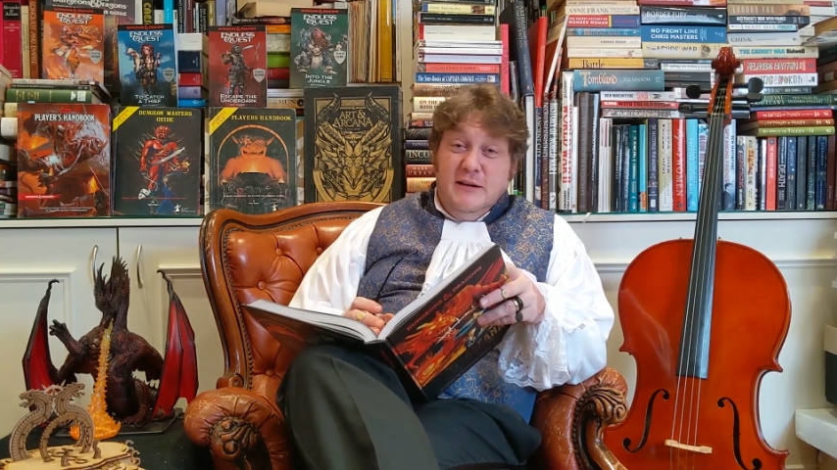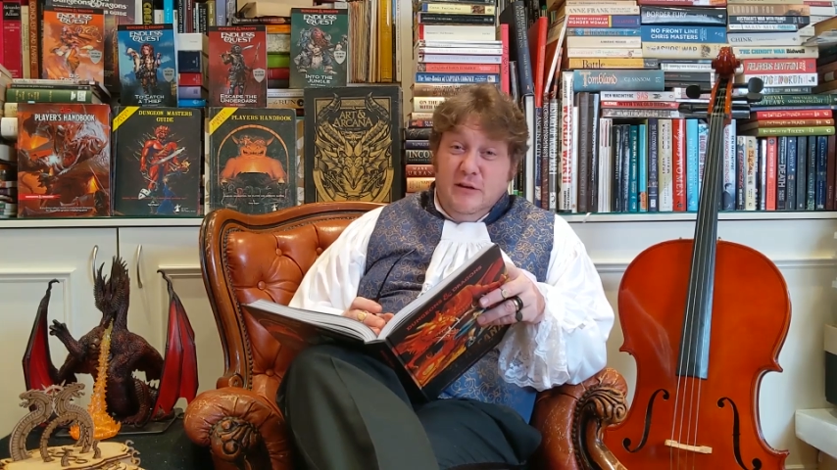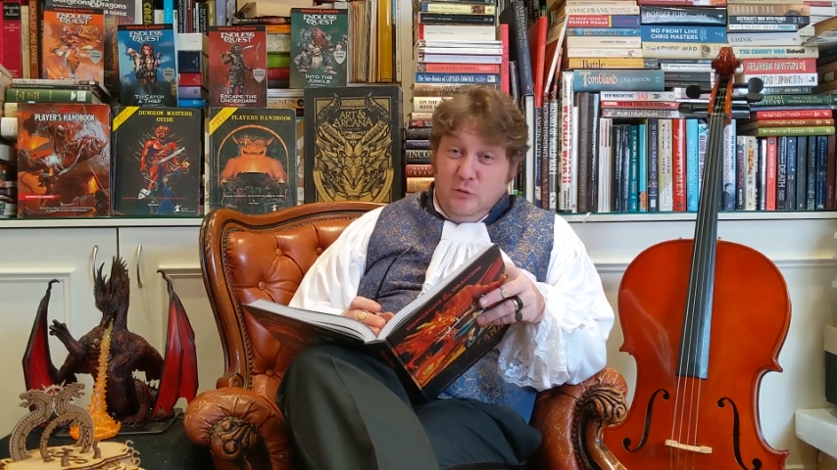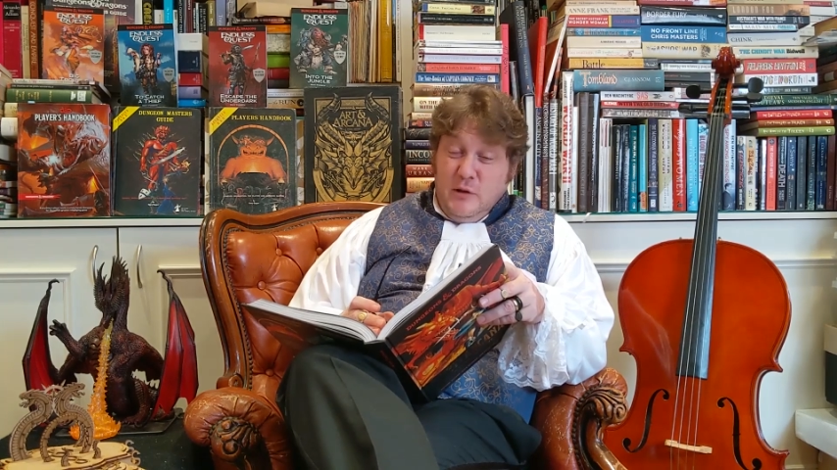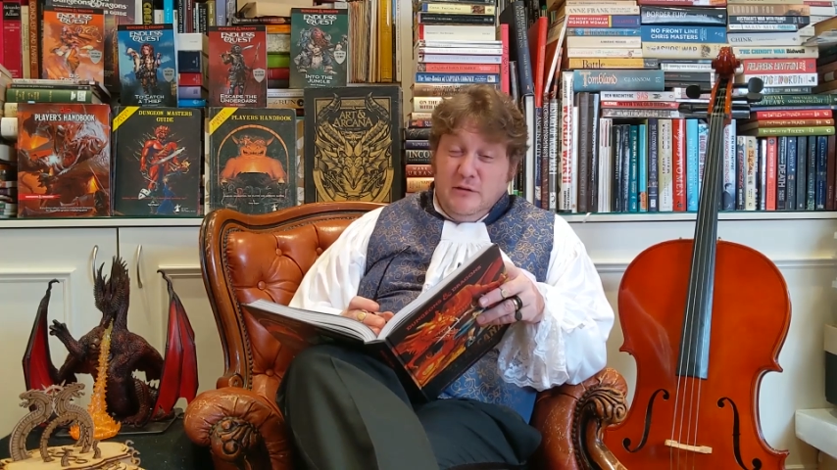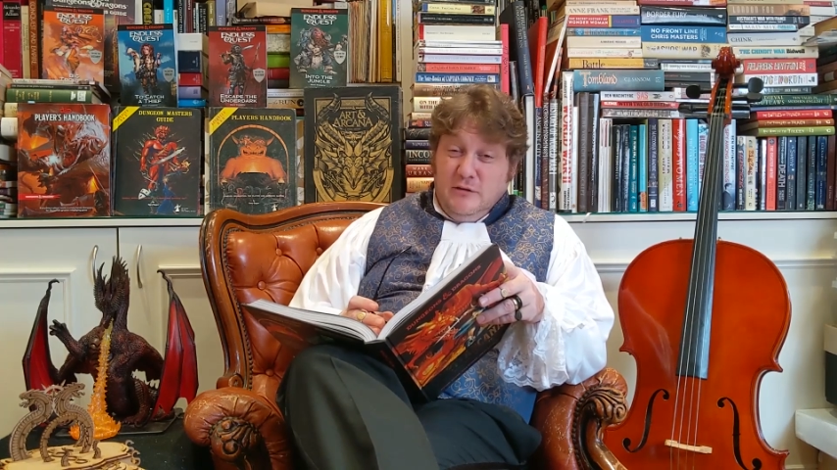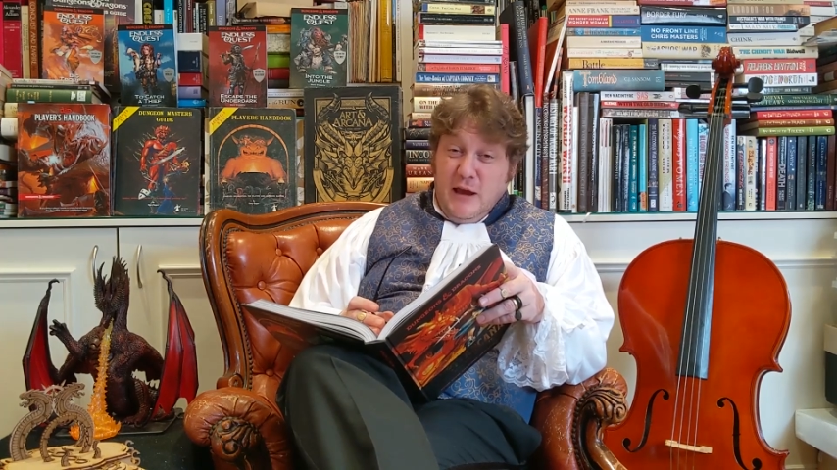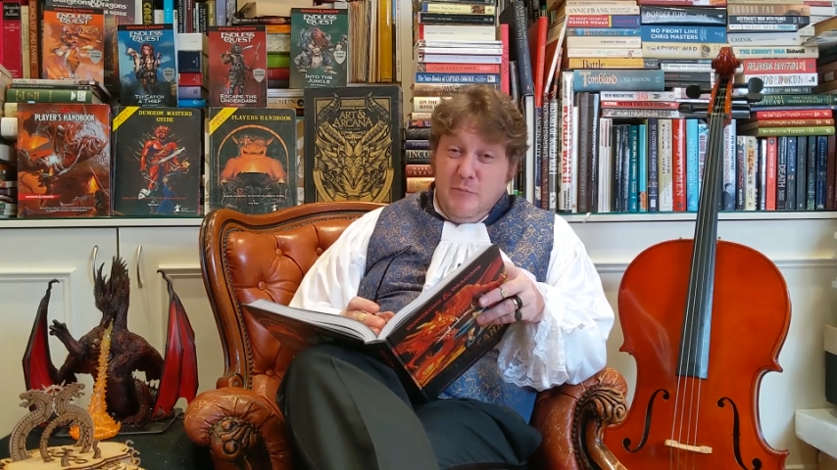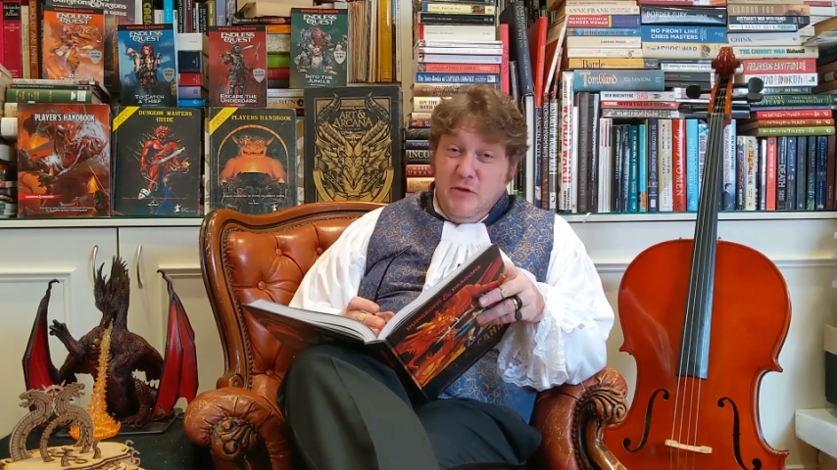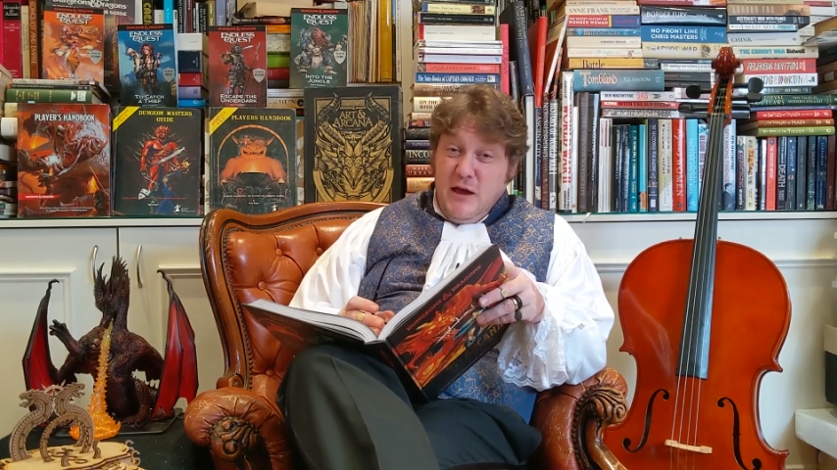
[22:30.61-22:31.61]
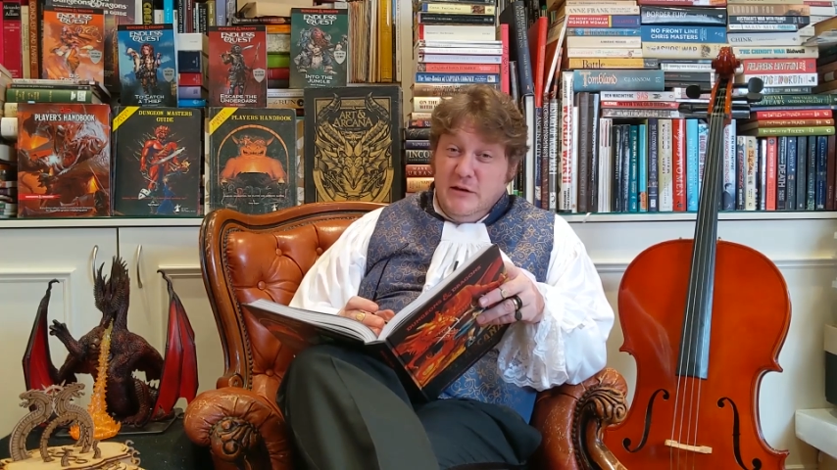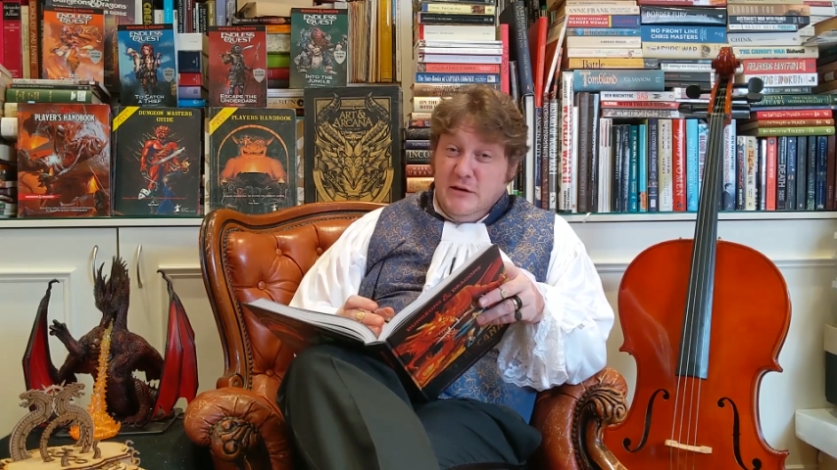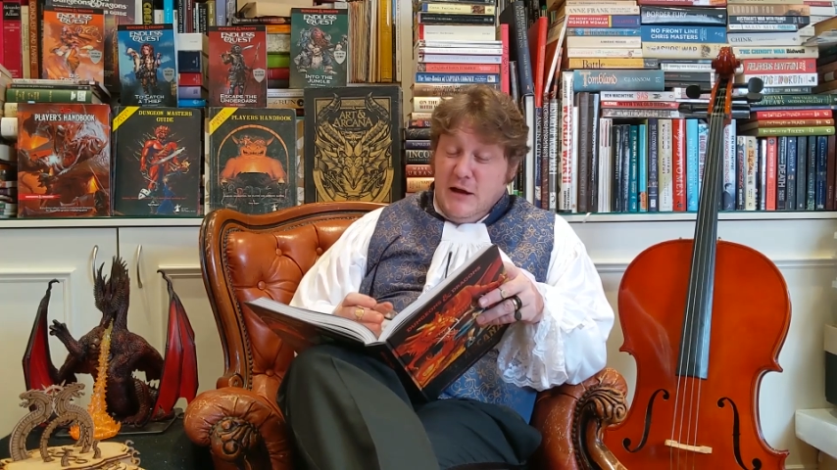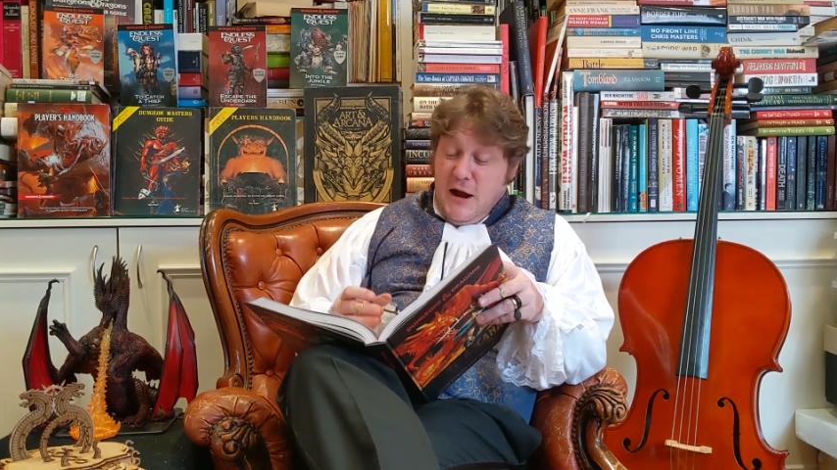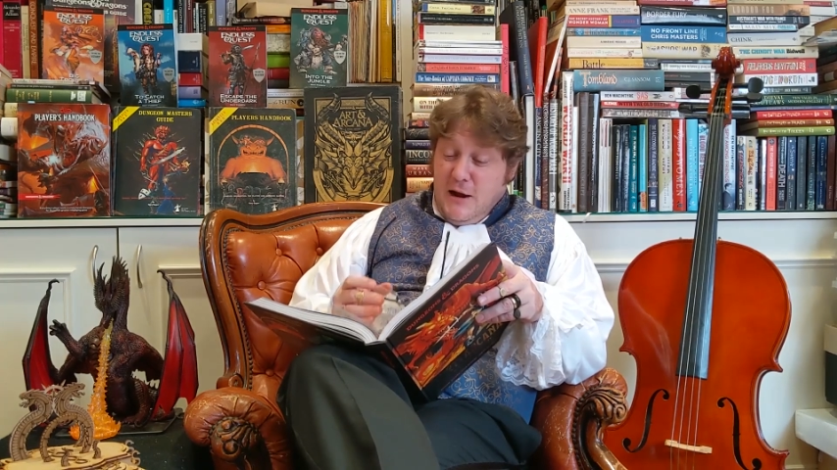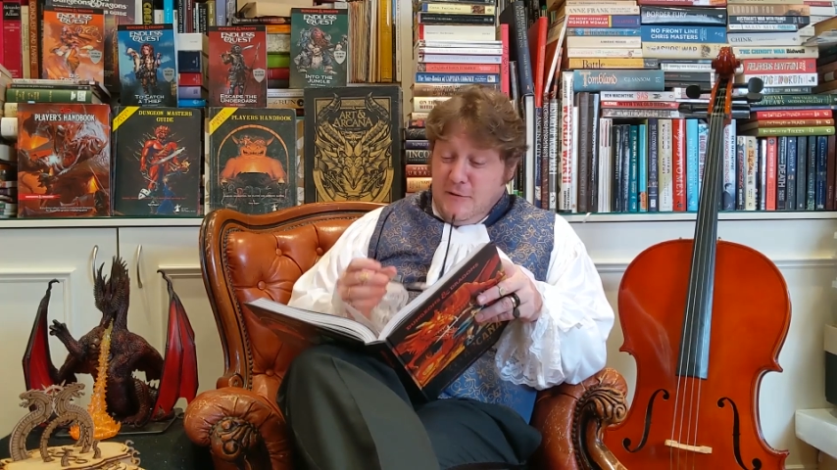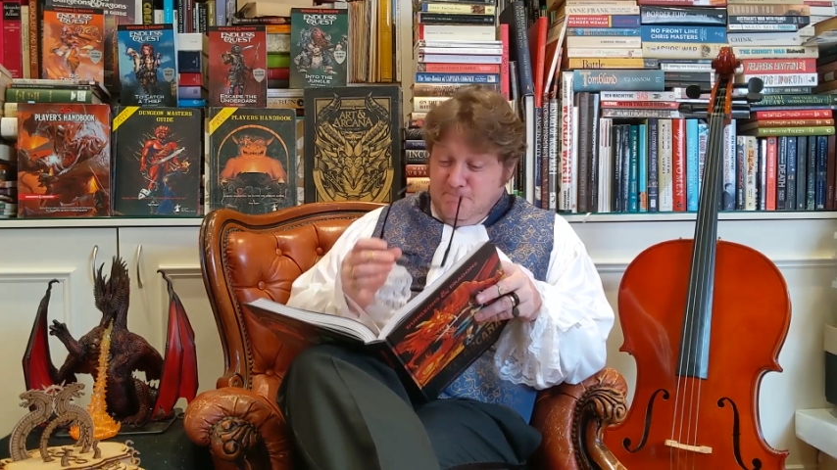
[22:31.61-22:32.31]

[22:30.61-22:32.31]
as we escape the Underdark.